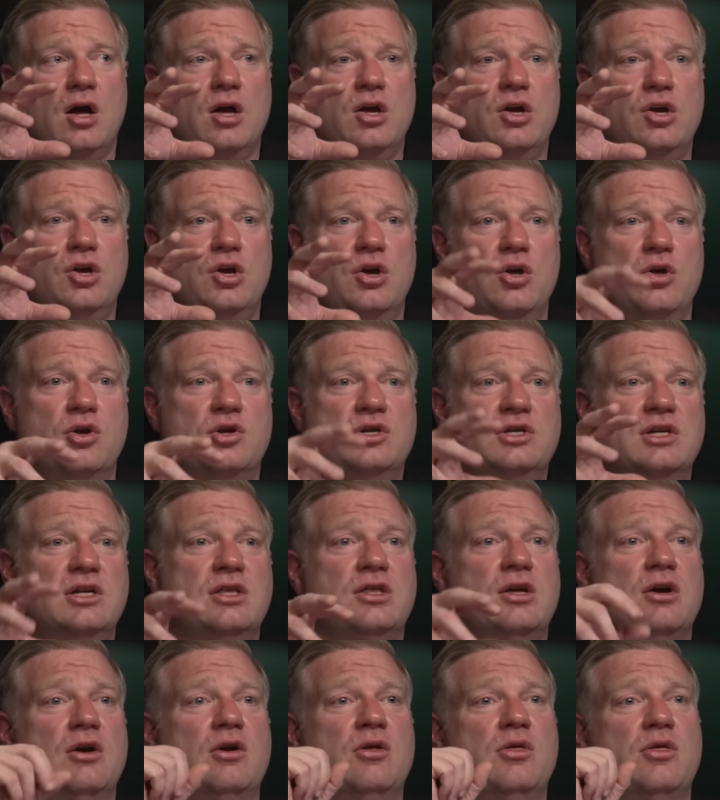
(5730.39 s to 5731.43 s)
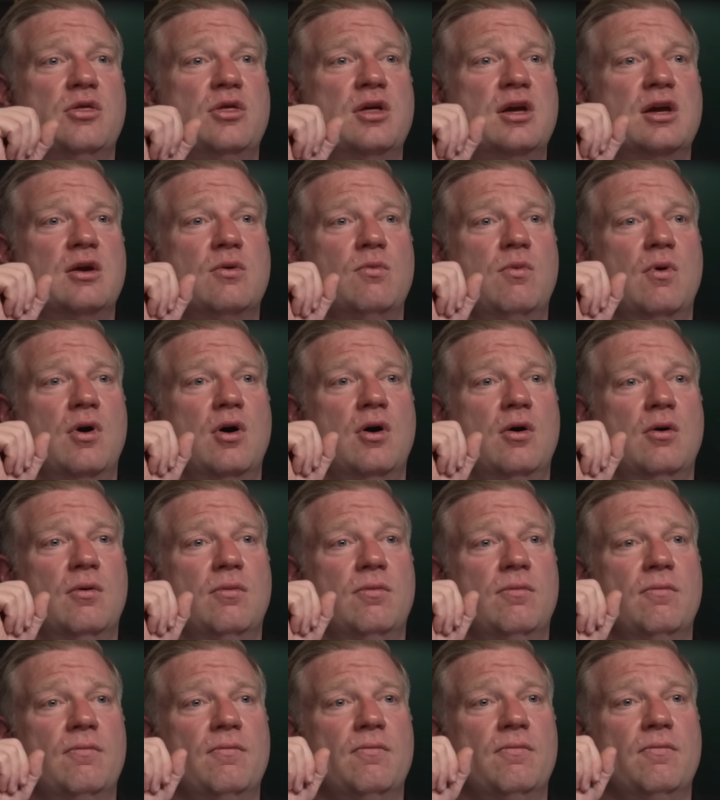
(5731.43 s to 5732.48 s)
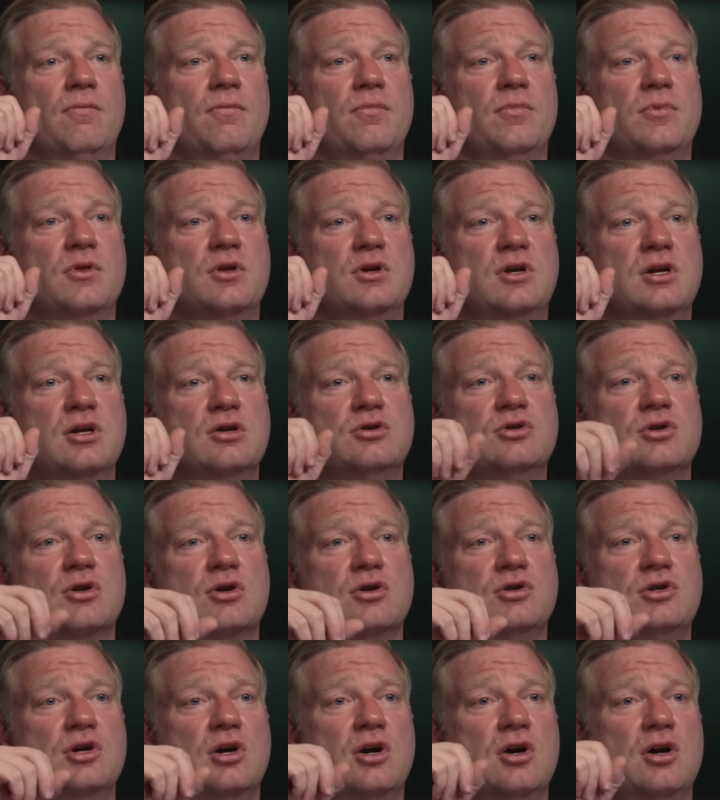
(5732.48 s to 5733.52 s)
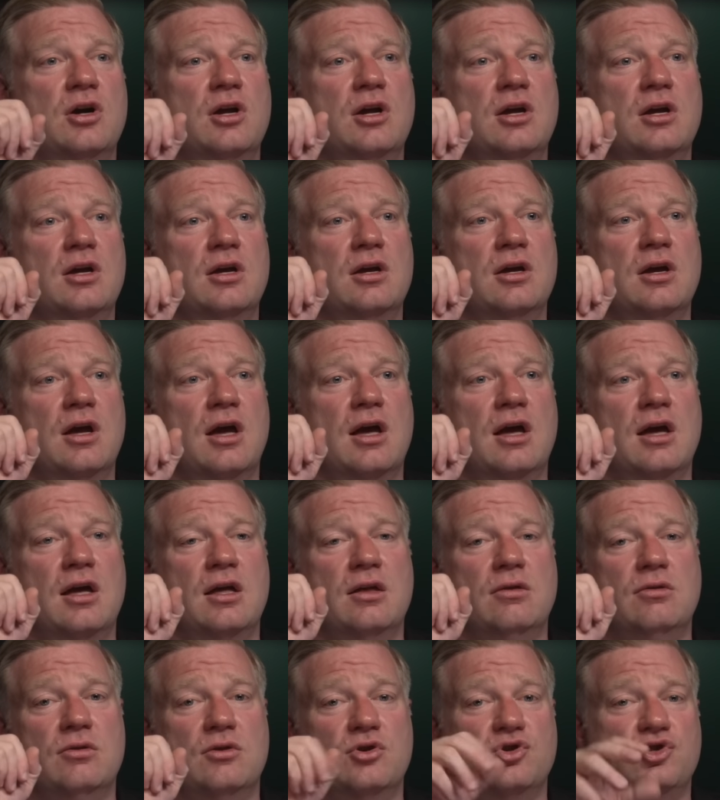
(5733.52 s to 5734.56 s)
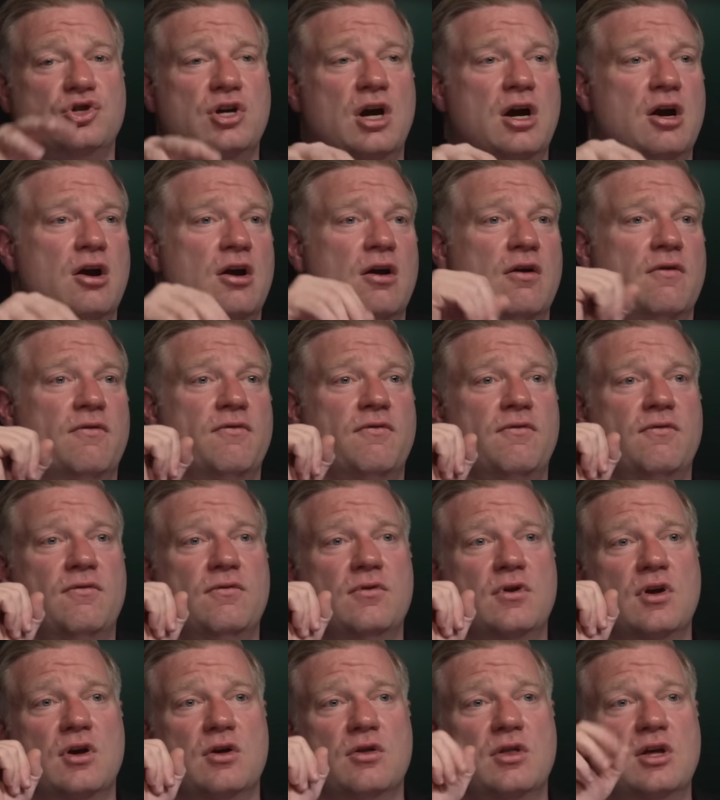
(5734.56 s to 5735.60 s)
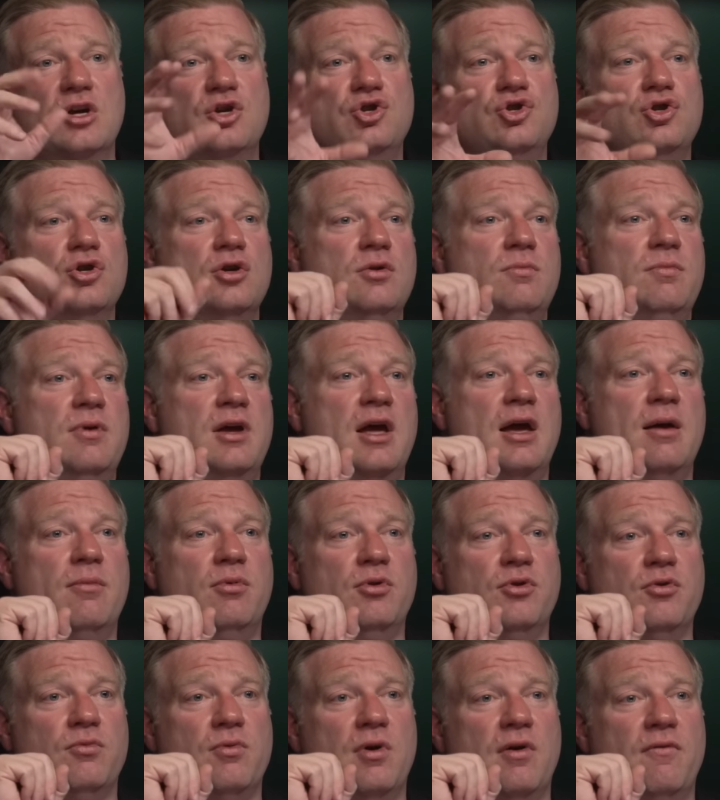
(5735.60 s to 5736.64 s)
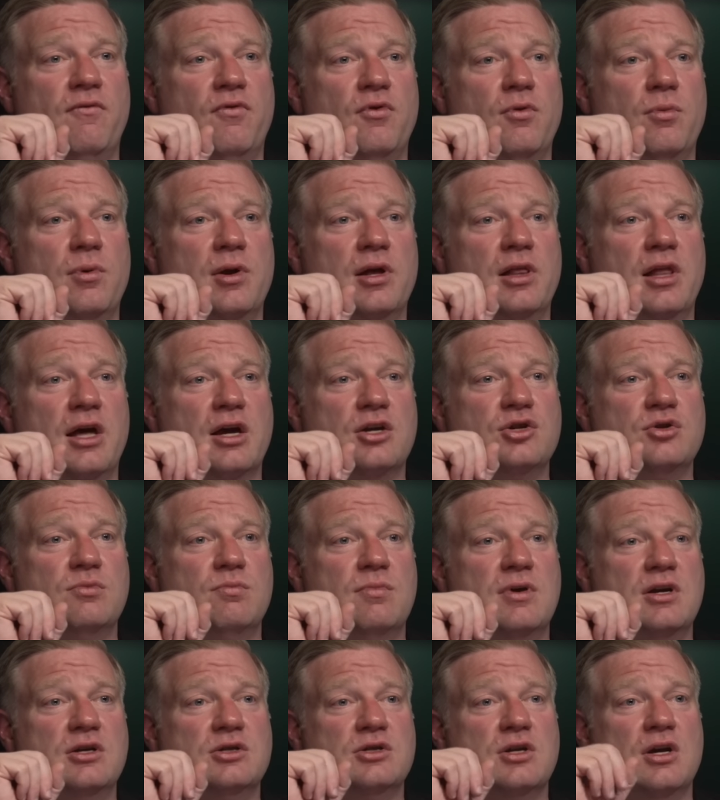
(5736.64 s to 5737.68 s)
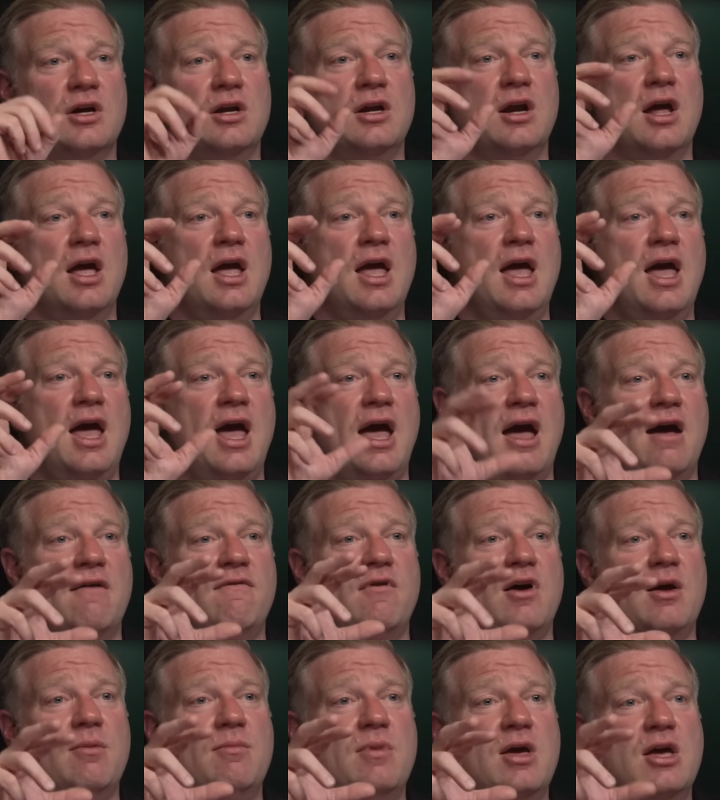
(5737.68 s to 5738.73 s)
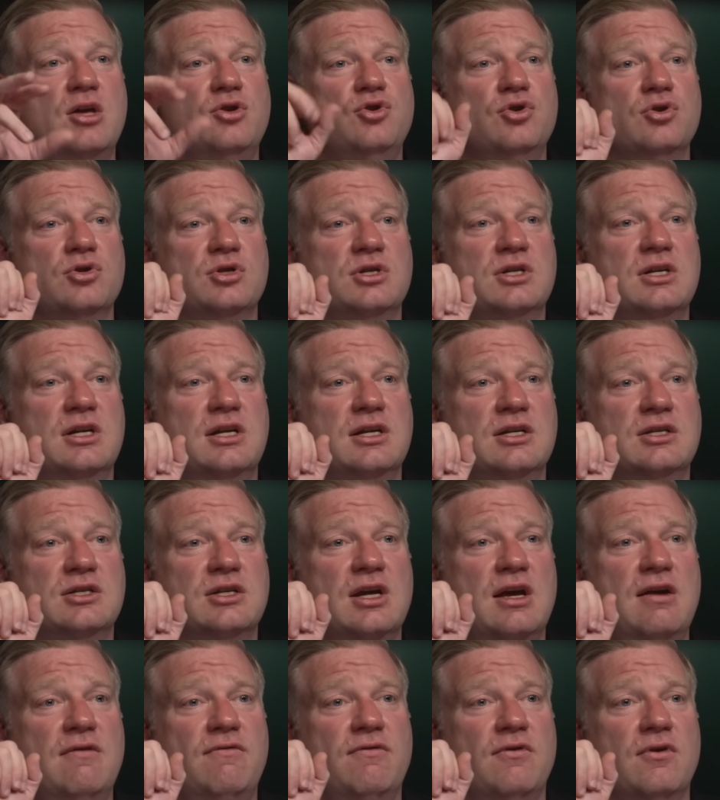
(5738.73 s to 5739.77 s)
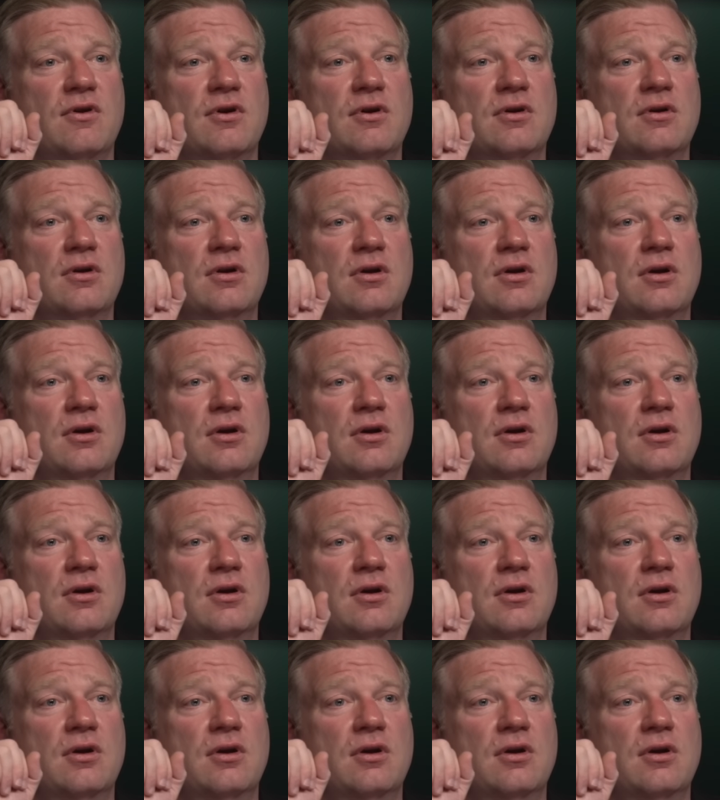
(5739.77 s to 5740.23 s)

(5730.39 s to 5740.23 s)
you sit there and think, well, the district attorney and the sheriff, you know, they should be able to run for reelection based on have I made your city safer?